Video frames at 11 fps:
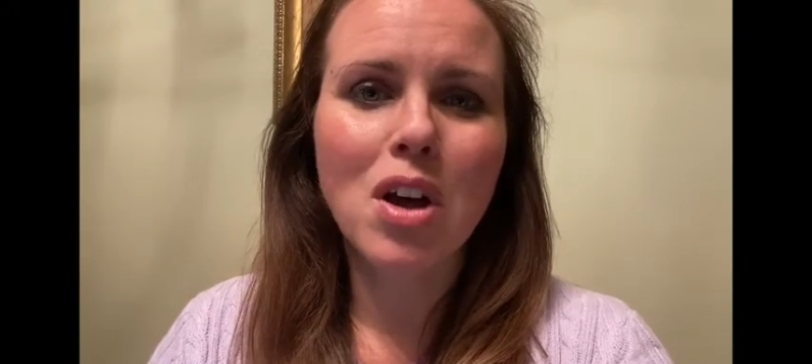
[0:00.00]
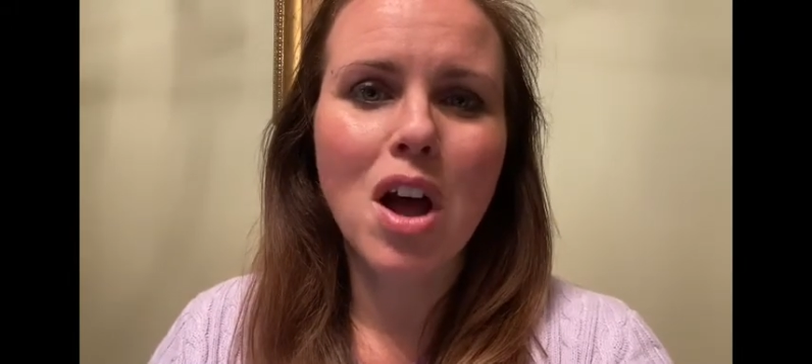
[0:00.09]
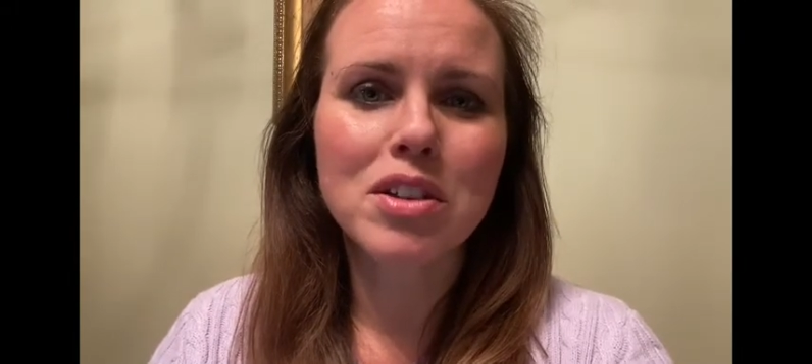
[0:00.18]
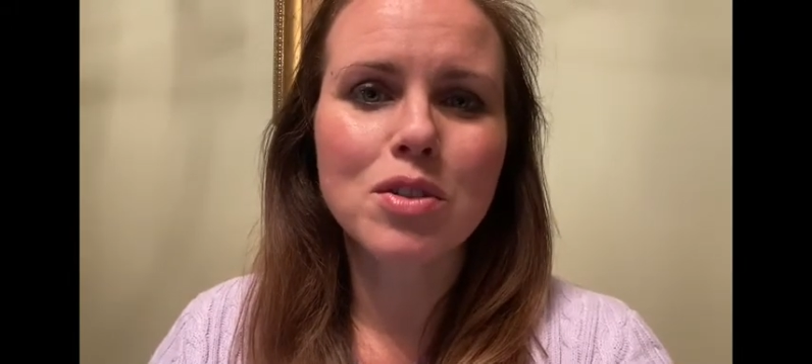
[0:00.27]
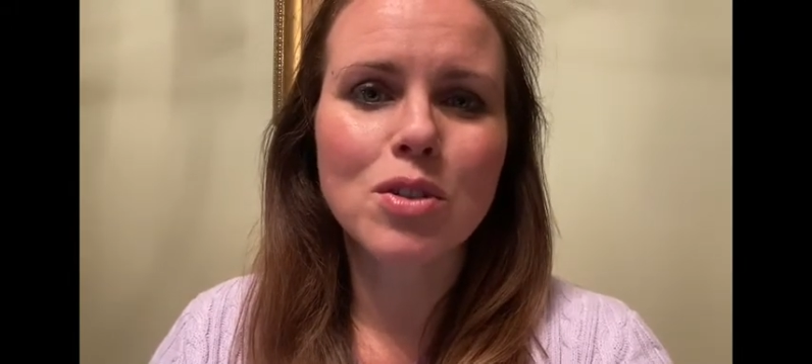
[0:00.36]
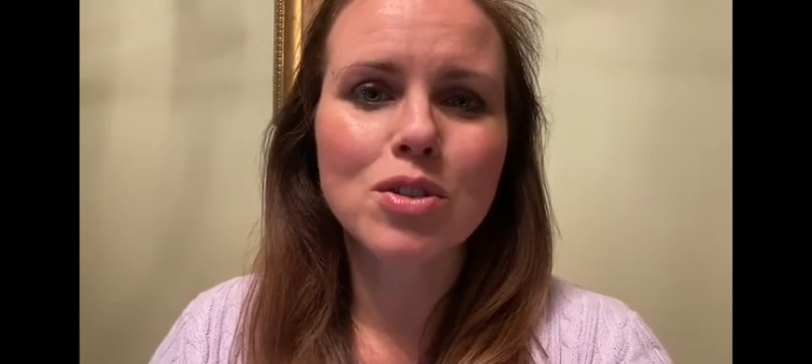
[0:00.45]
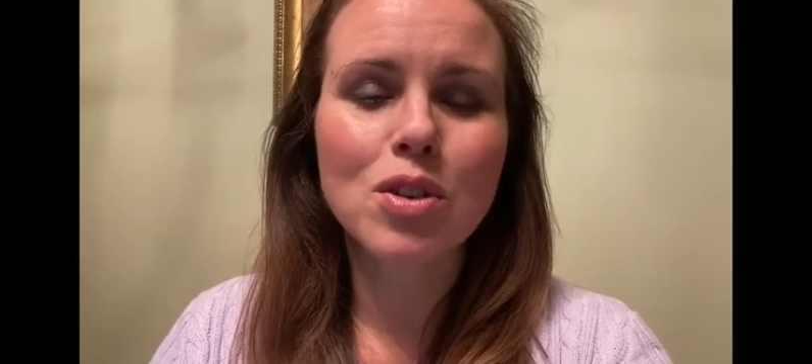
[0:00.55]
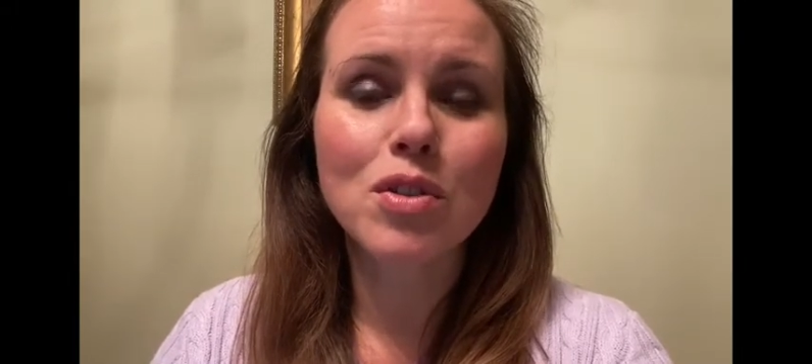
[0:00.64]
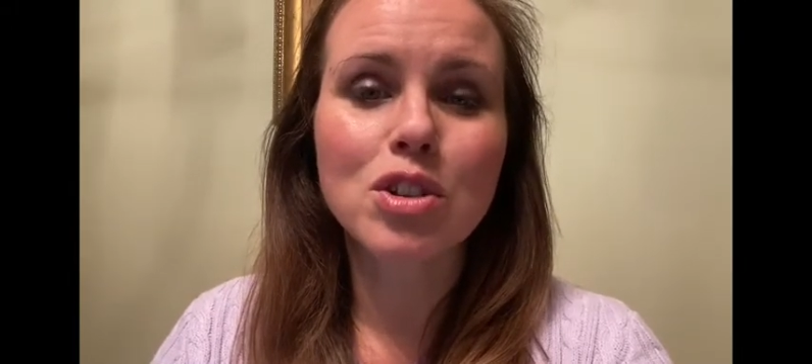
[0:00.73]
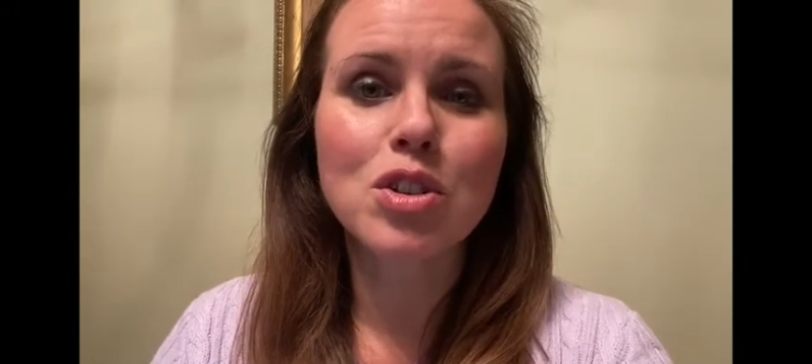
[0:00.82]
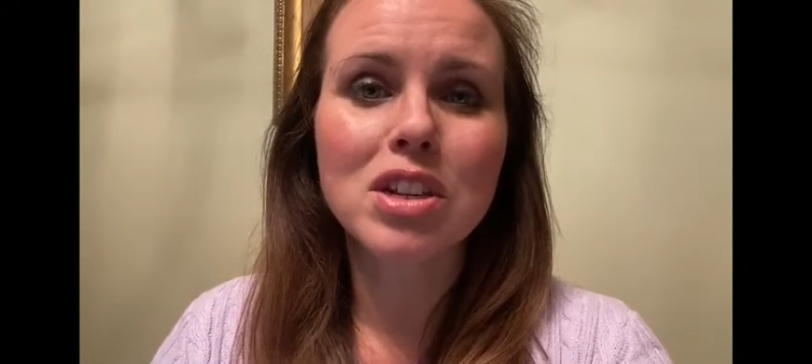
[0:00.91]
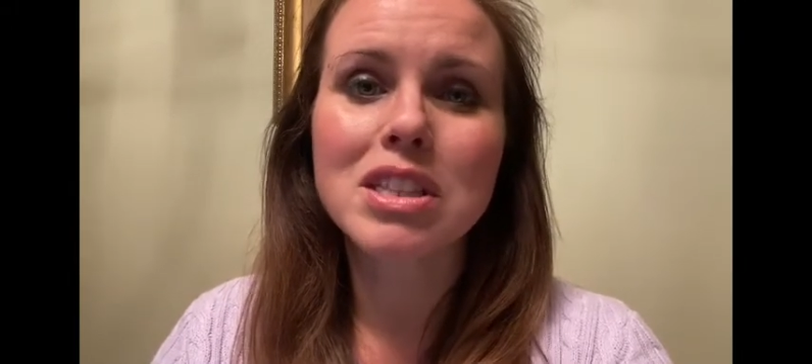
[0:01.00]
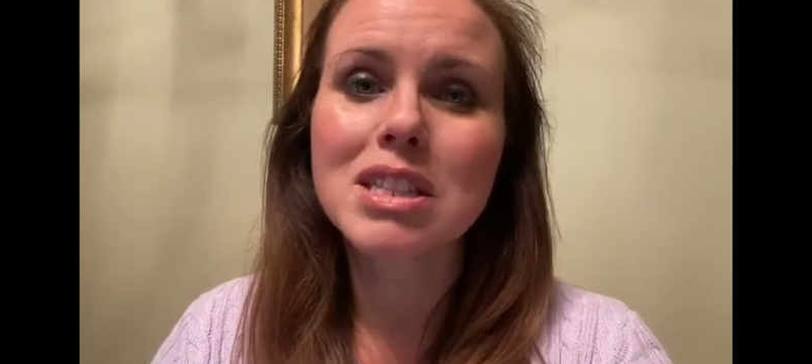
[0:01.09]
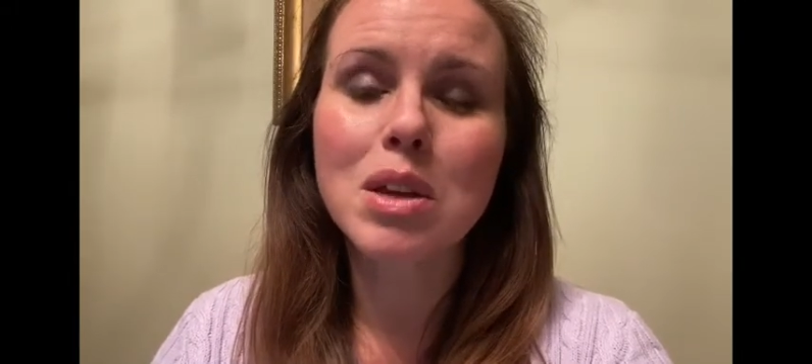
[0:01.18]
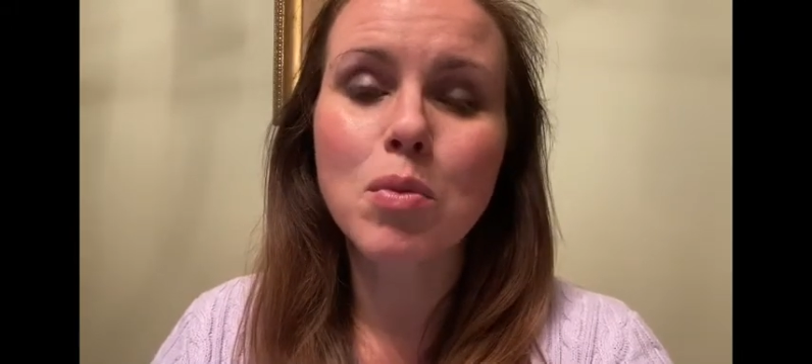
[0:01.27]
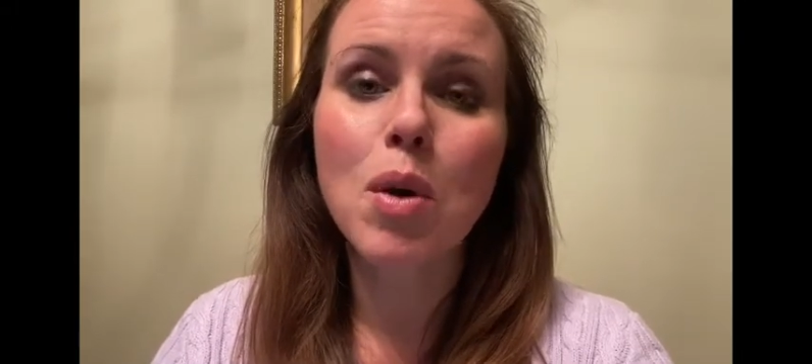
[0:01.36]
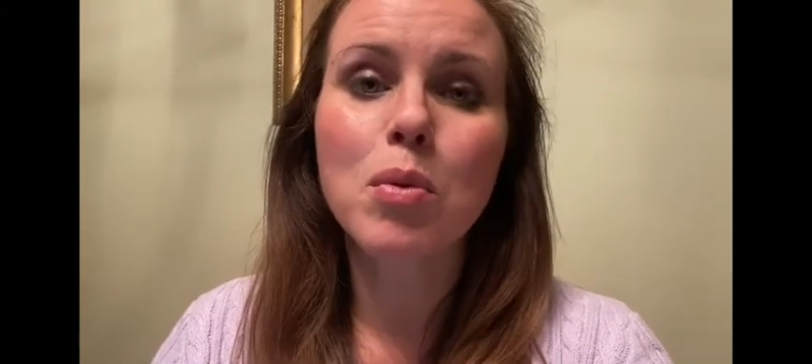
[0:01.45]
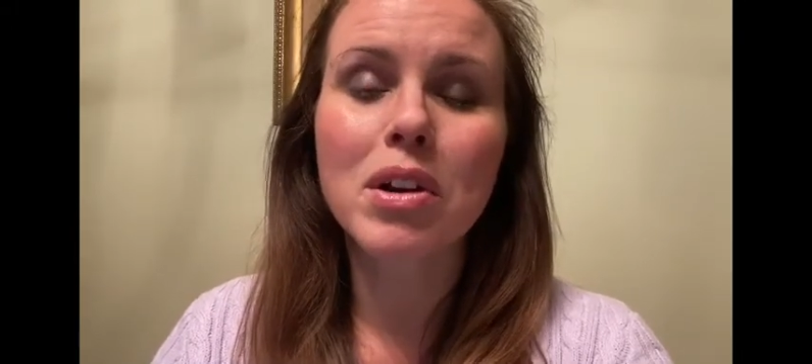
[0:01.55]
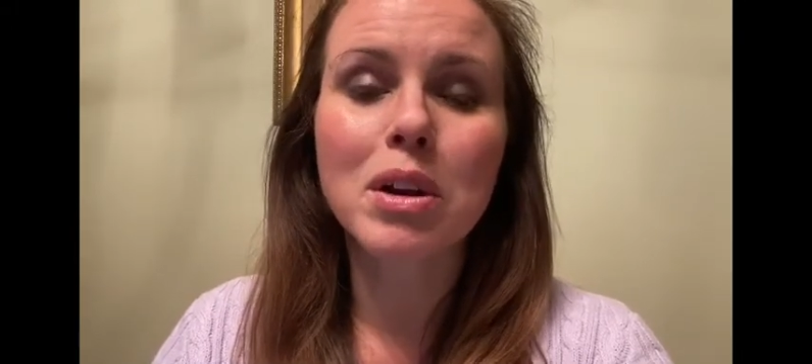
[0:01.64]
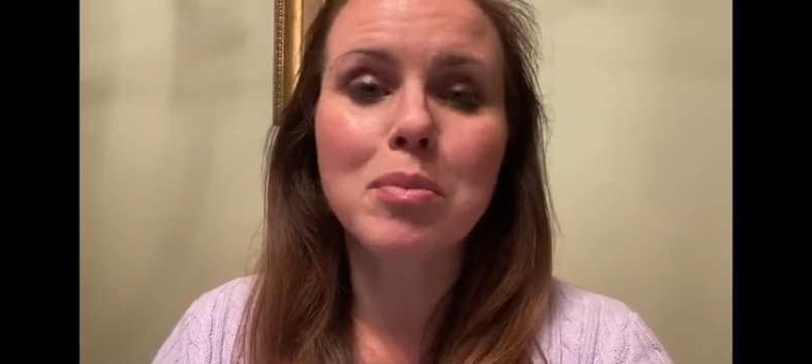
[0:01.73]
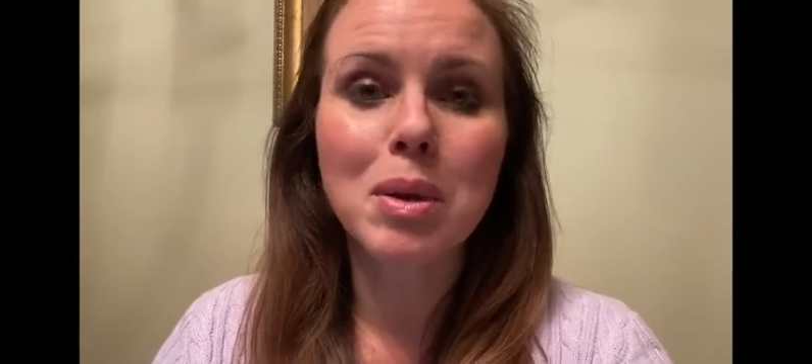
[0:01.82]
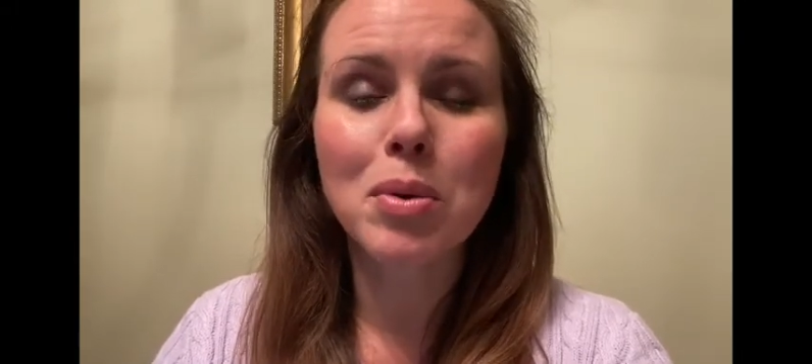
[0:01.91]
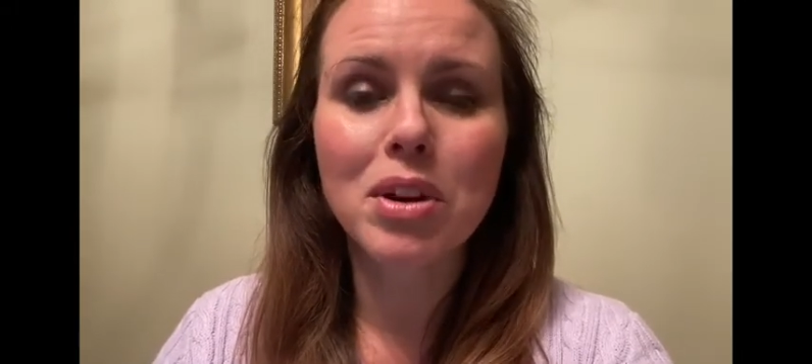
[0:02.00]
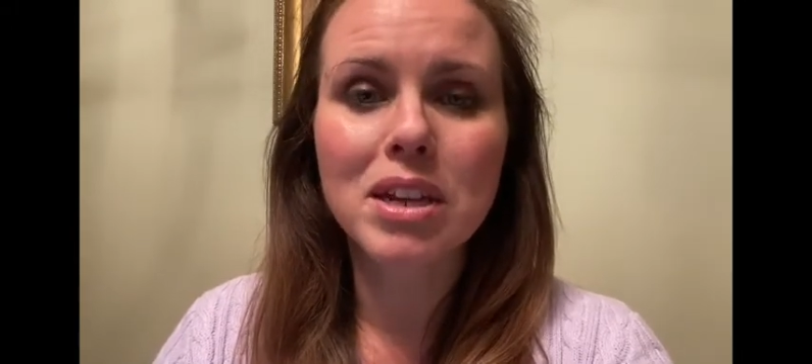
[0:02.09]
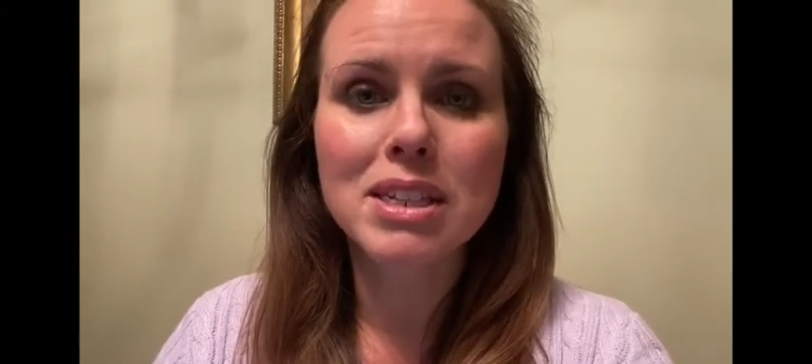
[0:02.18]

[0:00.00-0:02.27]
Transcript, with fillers: concerts so that you can see what we're going to be putting